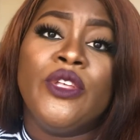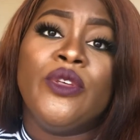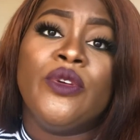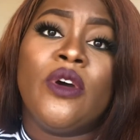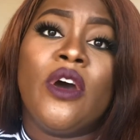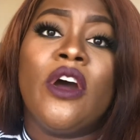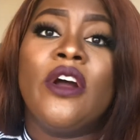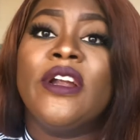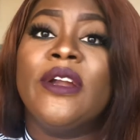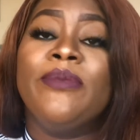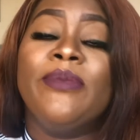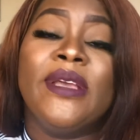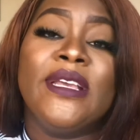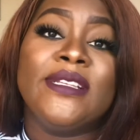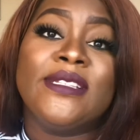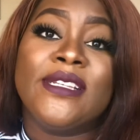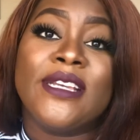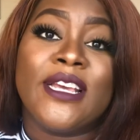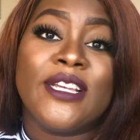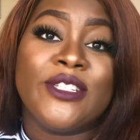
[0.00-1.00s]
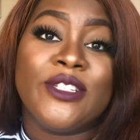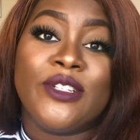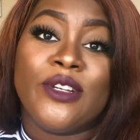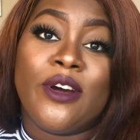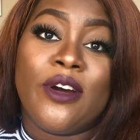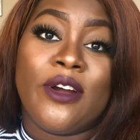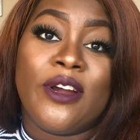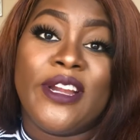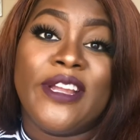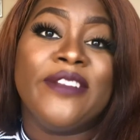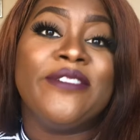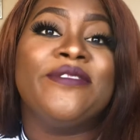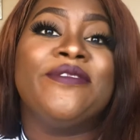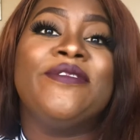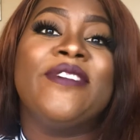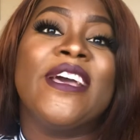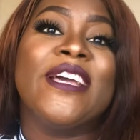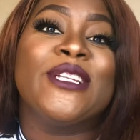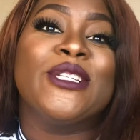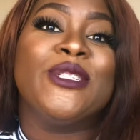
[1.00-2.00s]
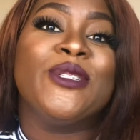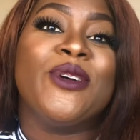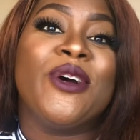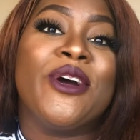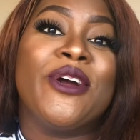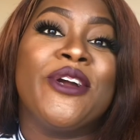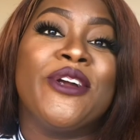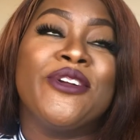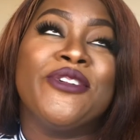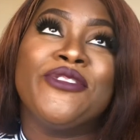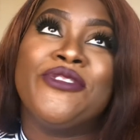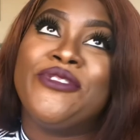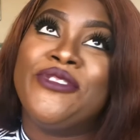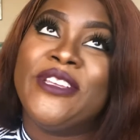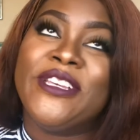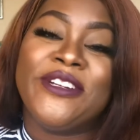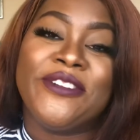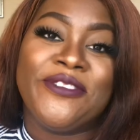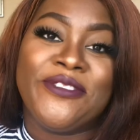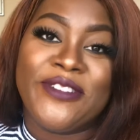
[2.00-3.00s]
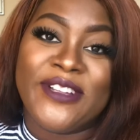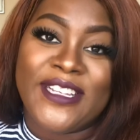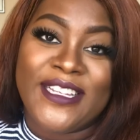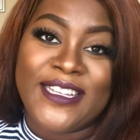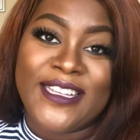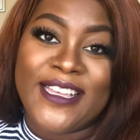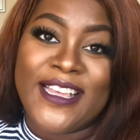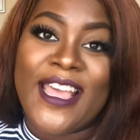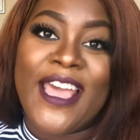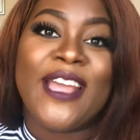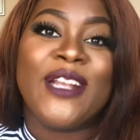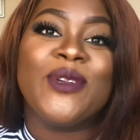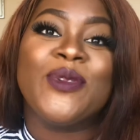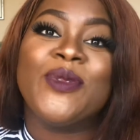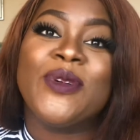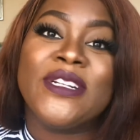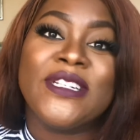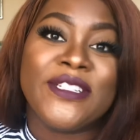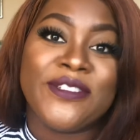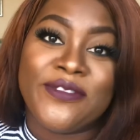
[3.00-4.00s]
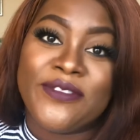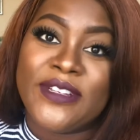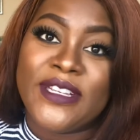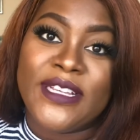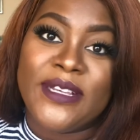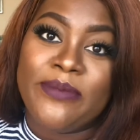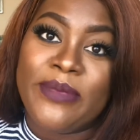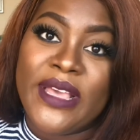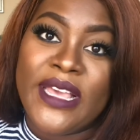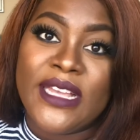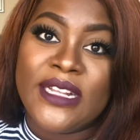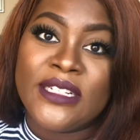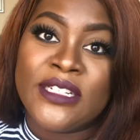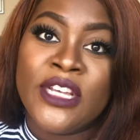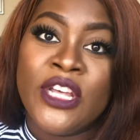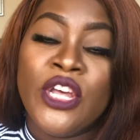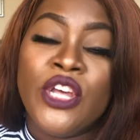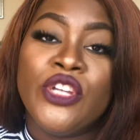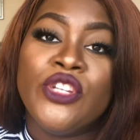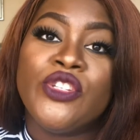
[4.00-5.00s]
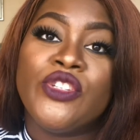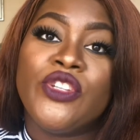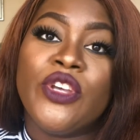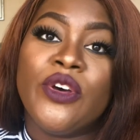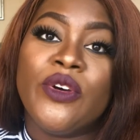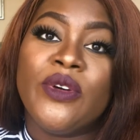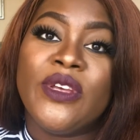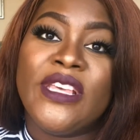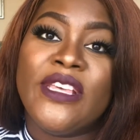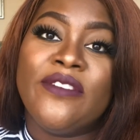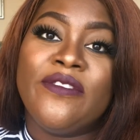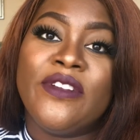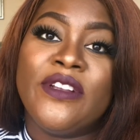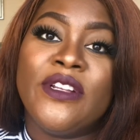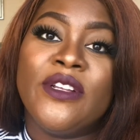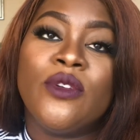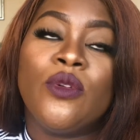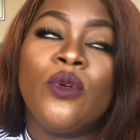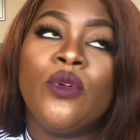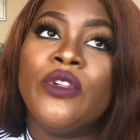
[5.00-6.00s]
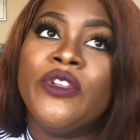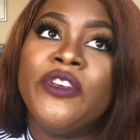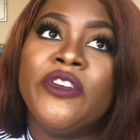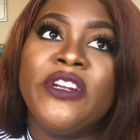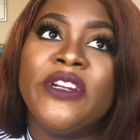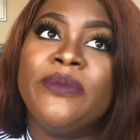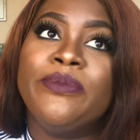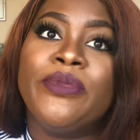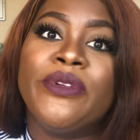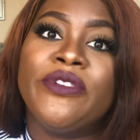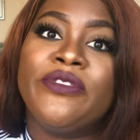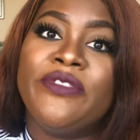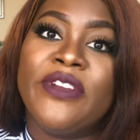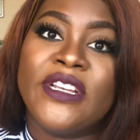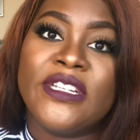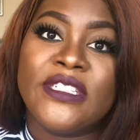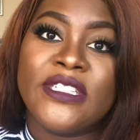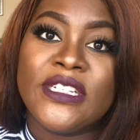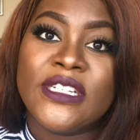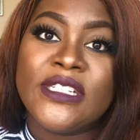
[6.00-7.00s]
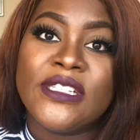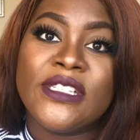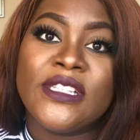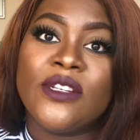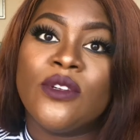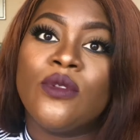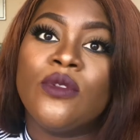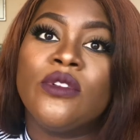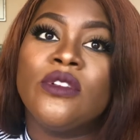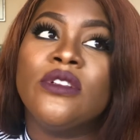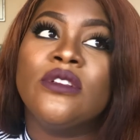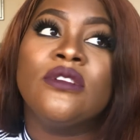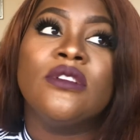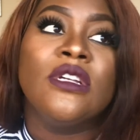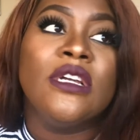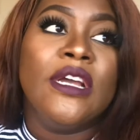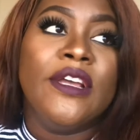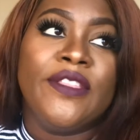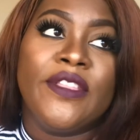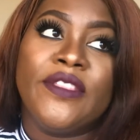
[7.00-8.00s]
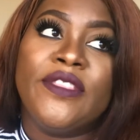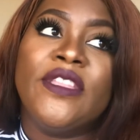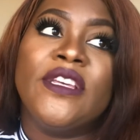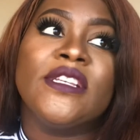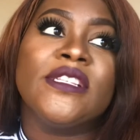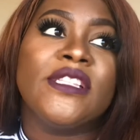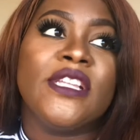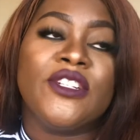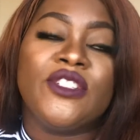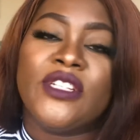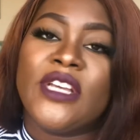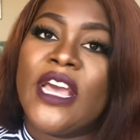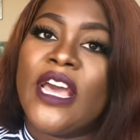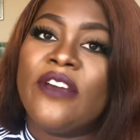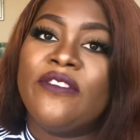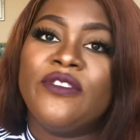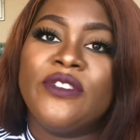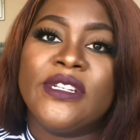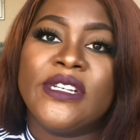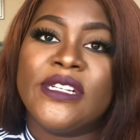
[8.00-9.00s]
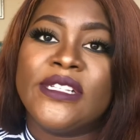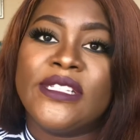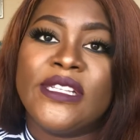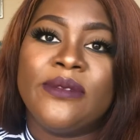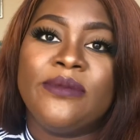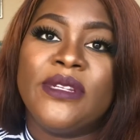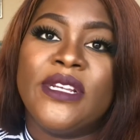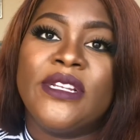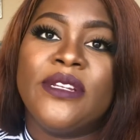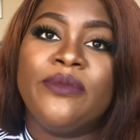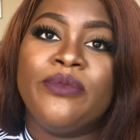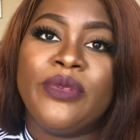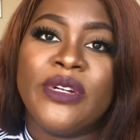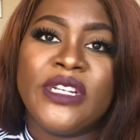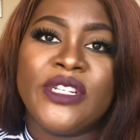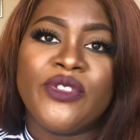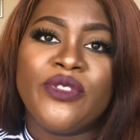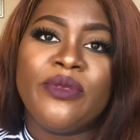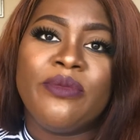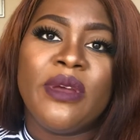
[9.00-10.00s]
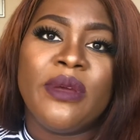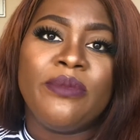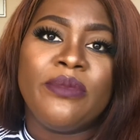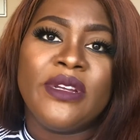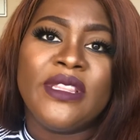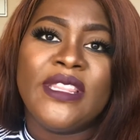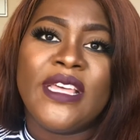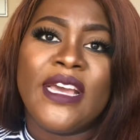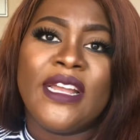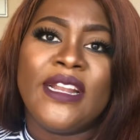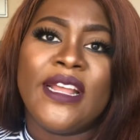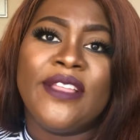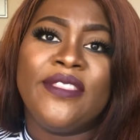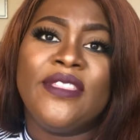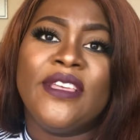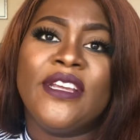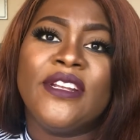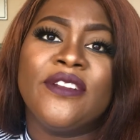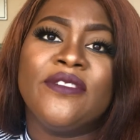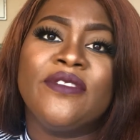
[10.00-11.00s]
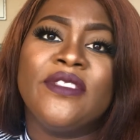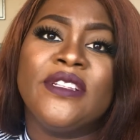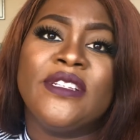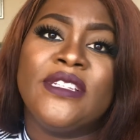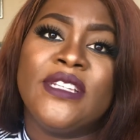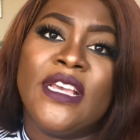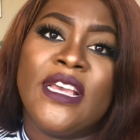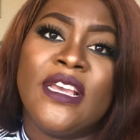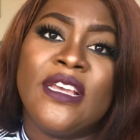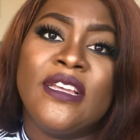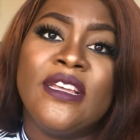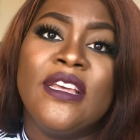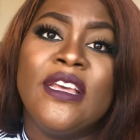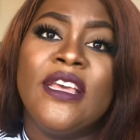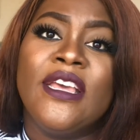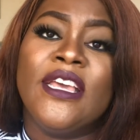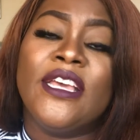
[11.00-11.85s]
You are amazing as you are. In fact, you are fearfully and wonderfully made. So even in all your imperfections and all the things that you have to accept and embrace, remember that at the end of the day,